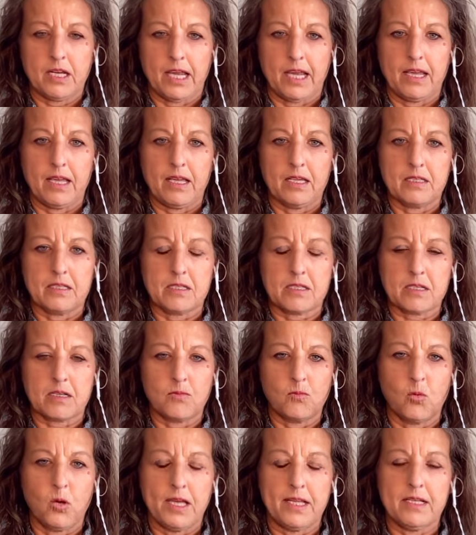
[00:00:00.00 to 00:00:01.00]
And
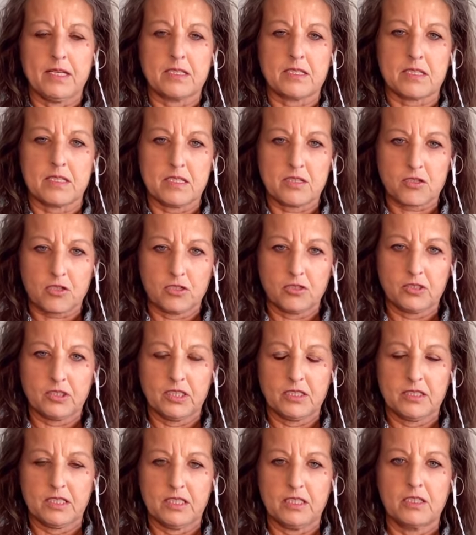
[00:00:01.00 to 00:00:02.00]
when it's this early
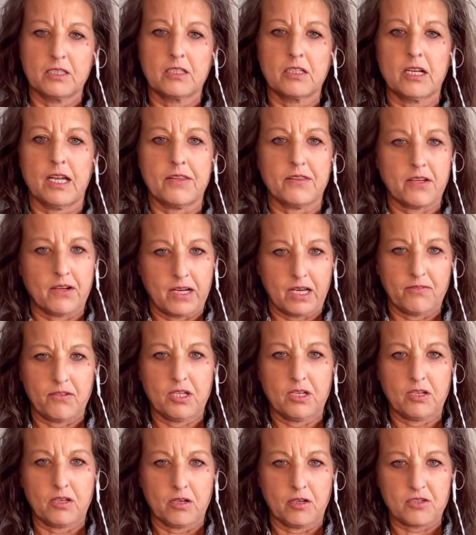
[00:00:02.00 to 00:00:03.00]
in the year and they're having
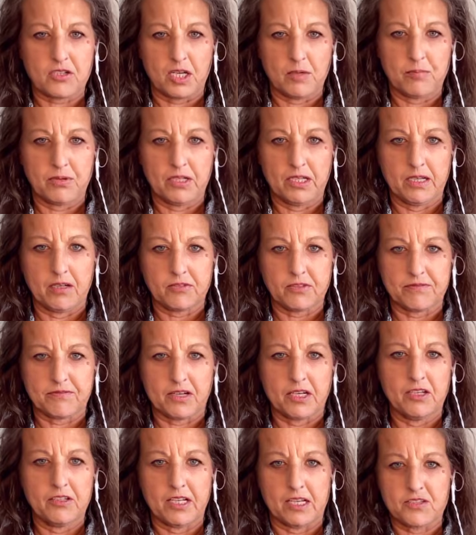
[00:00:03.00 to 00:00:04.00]
a hard time putting out the
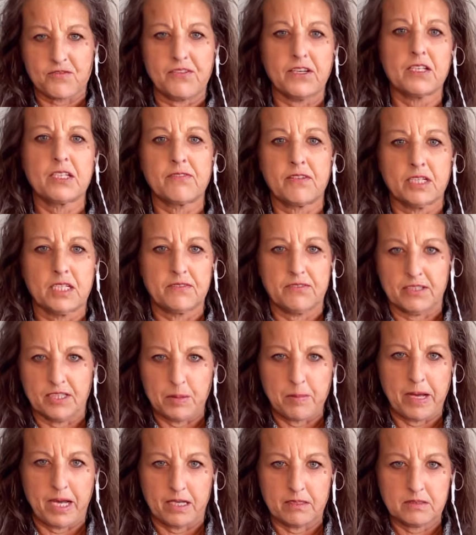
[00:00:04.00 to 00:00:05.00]
fire, that's very, very, very
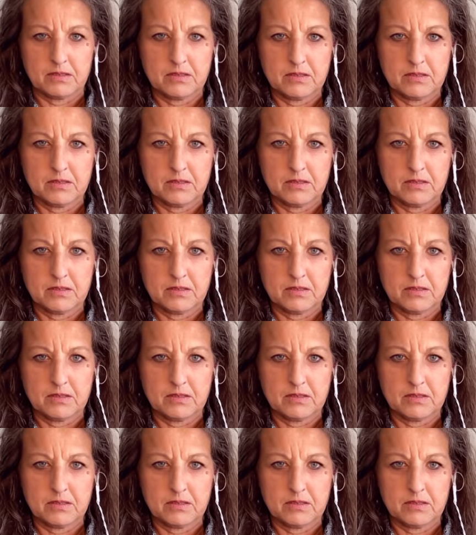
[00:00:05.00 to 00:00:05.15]
bad.